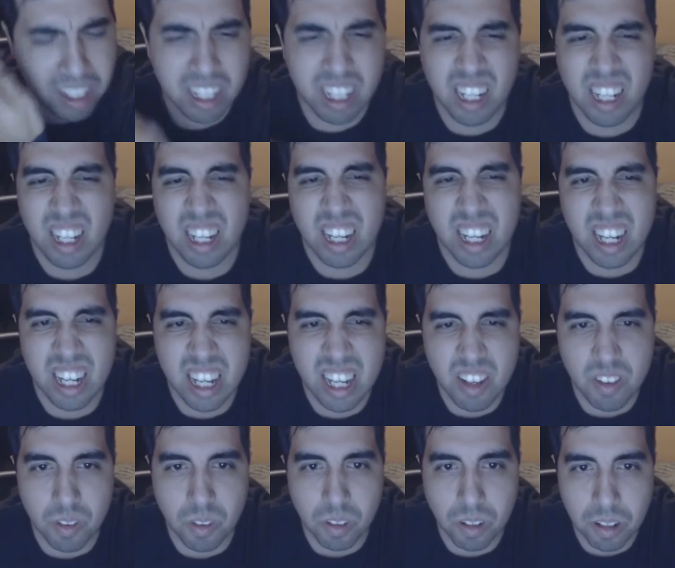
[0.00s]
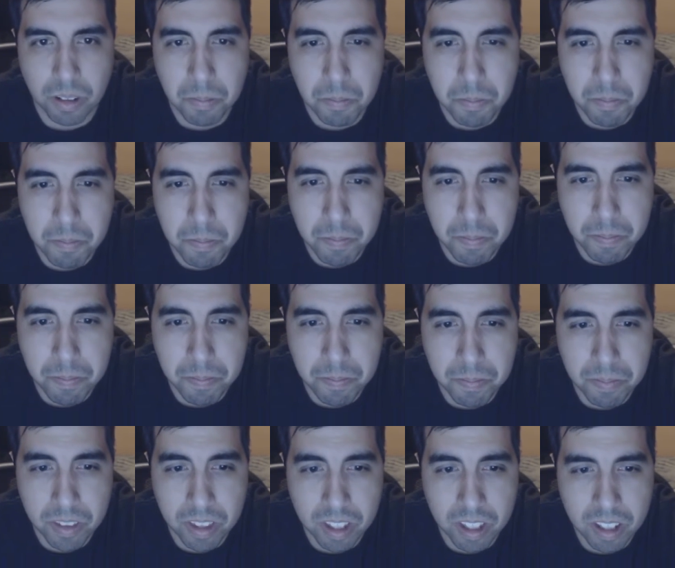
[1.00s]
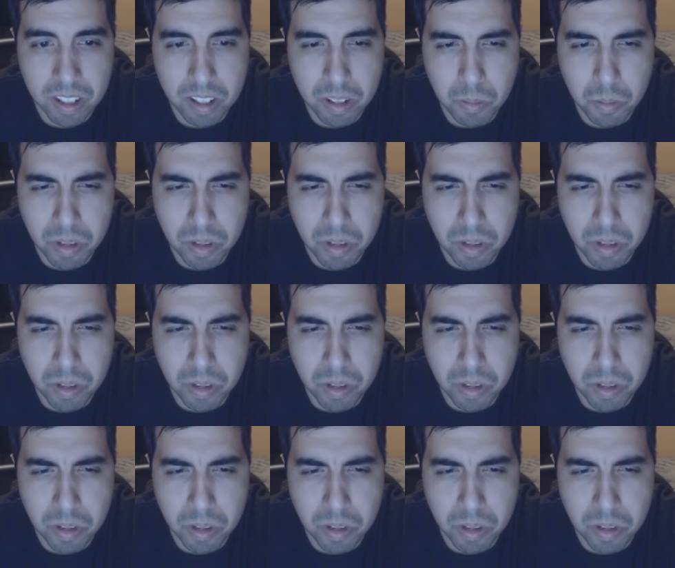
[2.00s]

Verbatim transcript: Kind of like an eel. There's